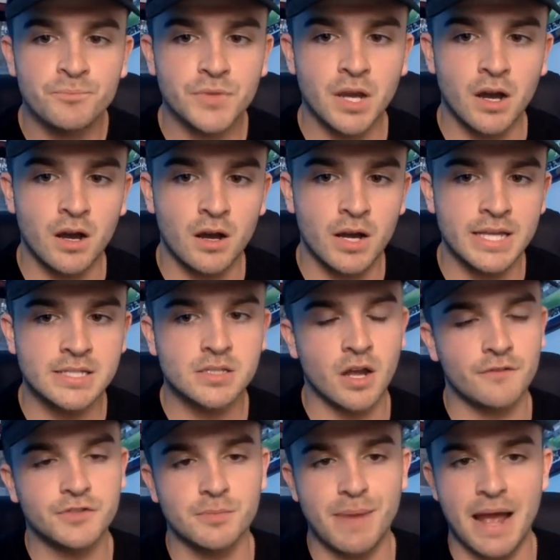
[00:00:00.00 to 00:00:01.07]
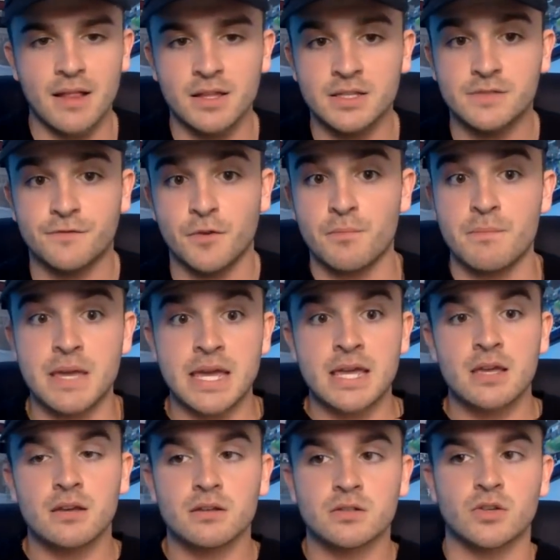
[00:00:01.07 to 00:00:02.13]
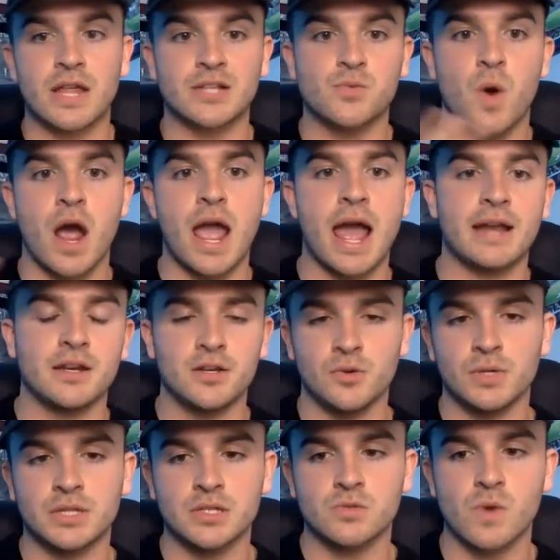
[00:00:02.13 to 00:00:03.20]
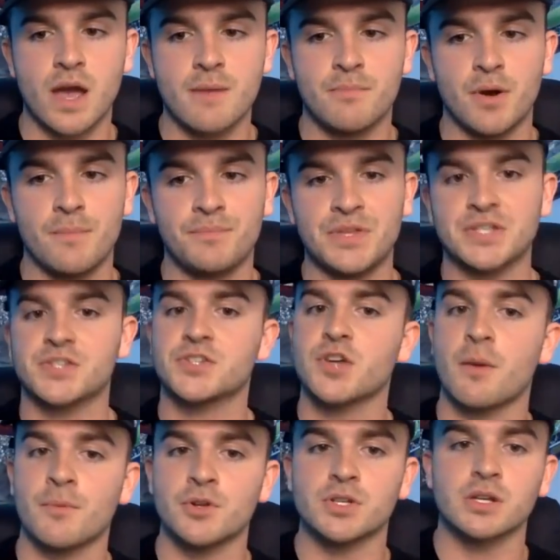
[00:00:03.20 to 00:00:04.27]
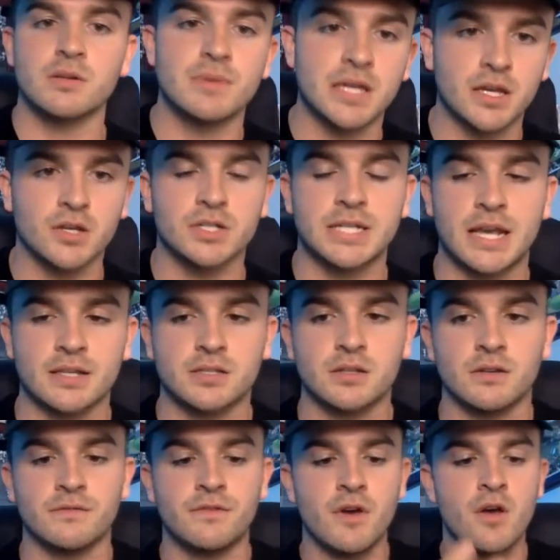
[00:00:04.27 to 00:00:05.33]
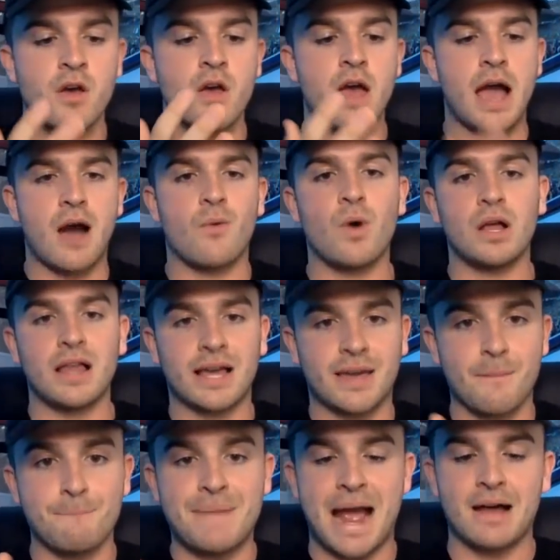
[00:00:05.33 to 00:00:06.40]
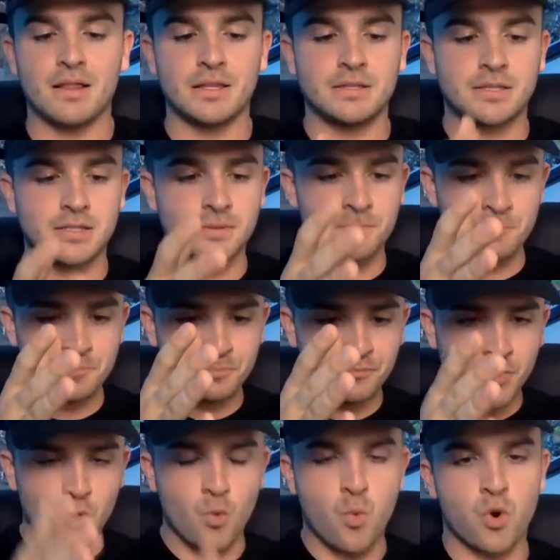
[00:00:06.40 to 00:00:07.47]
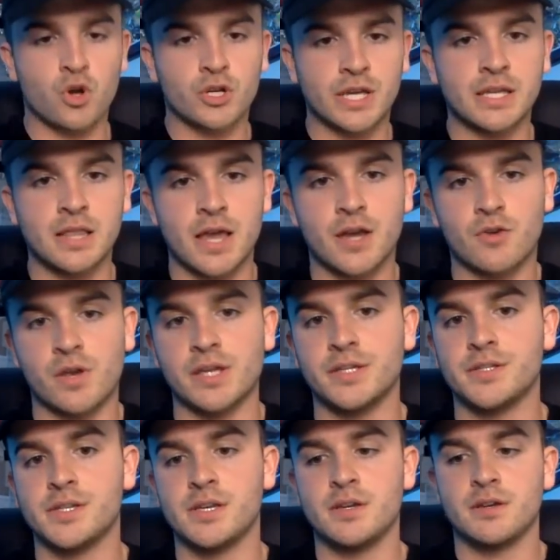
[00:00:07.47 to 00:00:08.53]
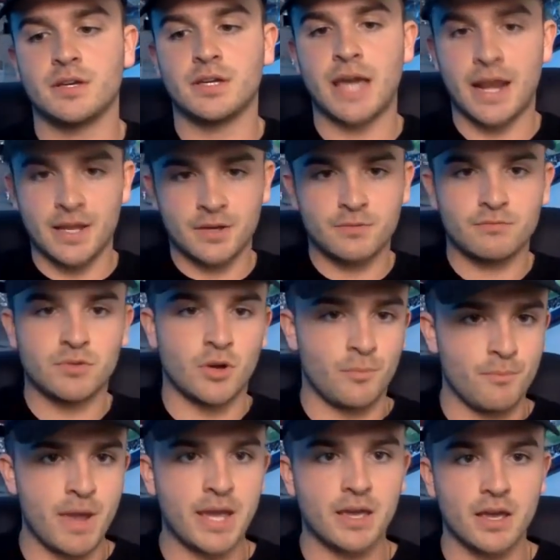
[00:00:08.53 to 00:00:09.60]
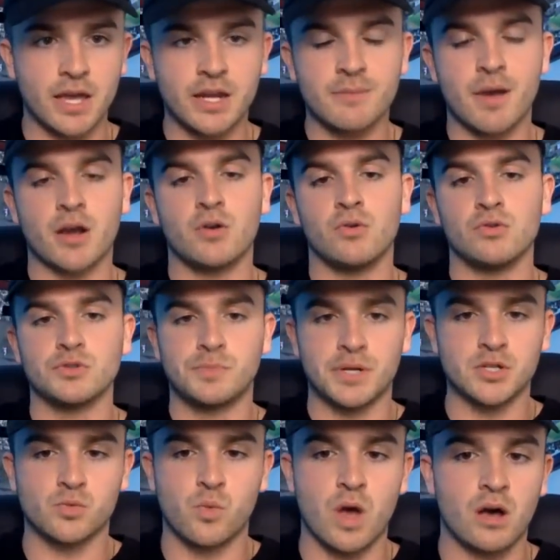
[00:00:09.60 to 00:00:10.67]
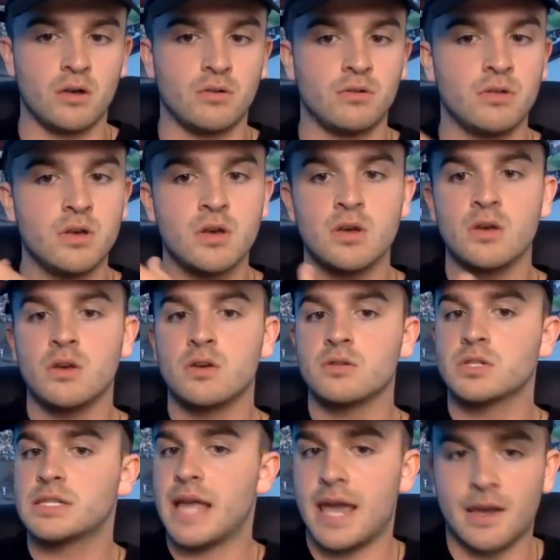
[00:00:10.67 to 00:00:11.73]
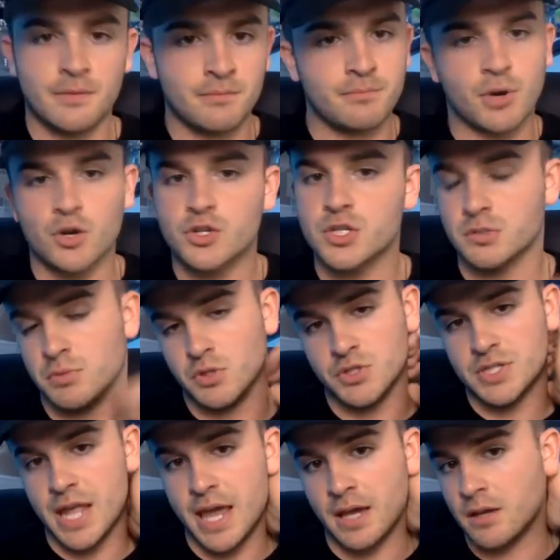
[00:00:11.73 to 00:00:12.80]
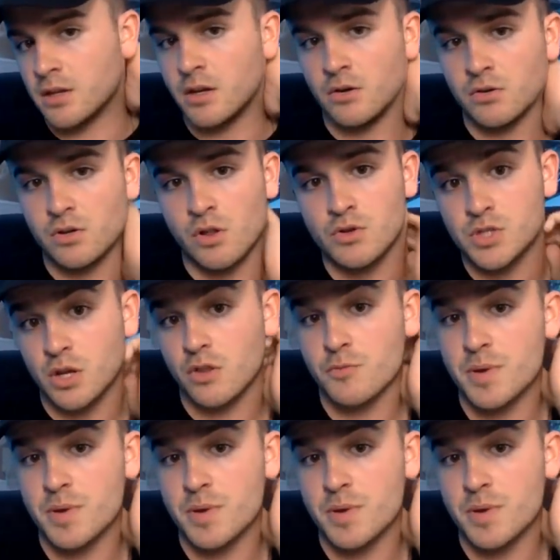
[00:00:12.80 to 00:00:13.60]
it's tough to balance for me. So that's why I had to do it this way. But this summer is going to be a good test of how well I can balance working like crazy, hitting my goals, but as well staying personable, staying, close to all the